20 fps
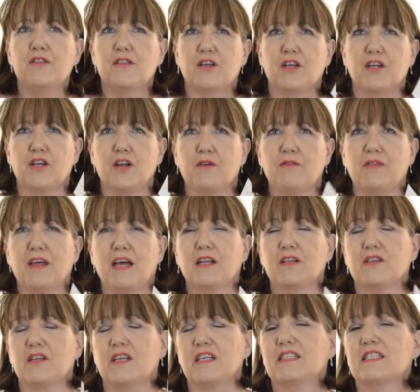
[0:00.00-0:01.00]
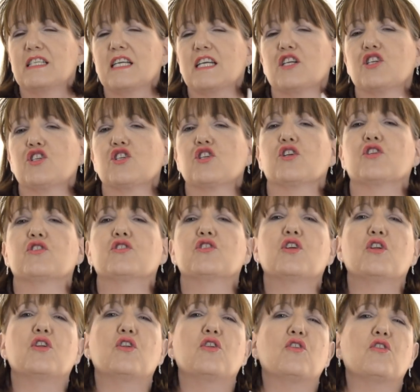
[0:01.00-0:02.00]
that, you know, that addiction
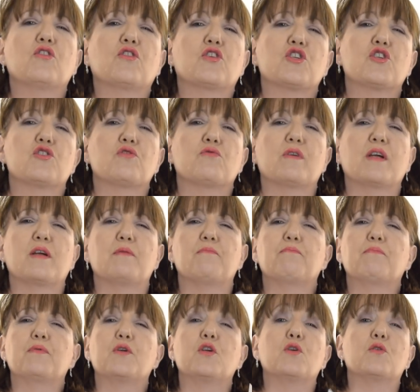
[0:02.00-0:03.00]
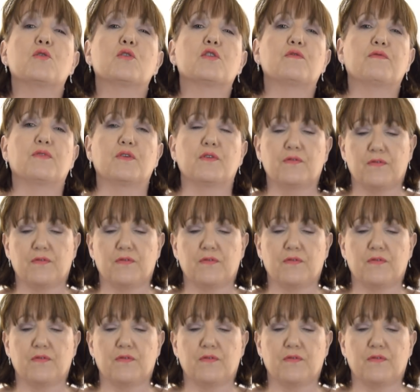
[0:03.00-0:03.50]
to luxury and beautiful